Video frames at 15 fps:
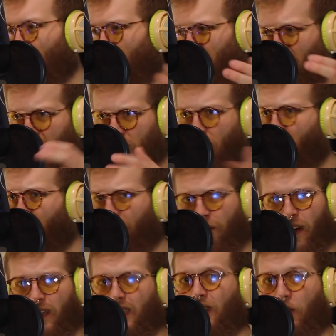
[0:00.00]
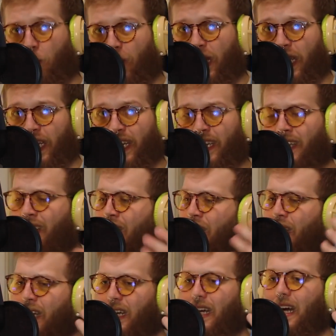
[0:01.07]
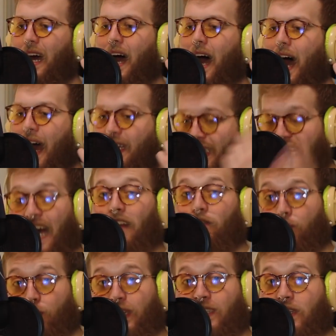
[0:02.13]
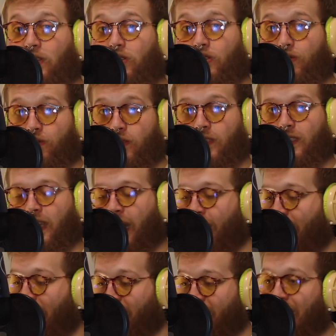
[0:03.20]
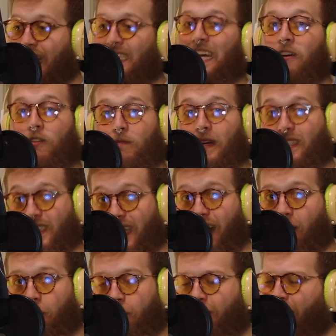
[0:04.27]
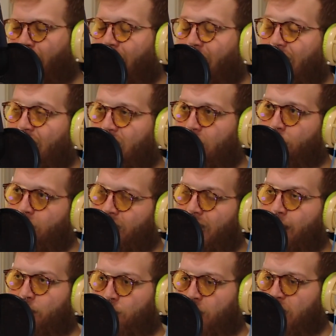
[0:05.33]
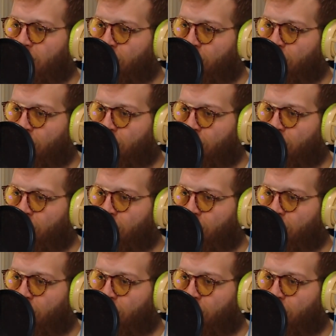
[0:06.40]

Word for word: or just smoke a fuck ton of weed. I sat through these issues and I sat down with myself and like yes, there was times where I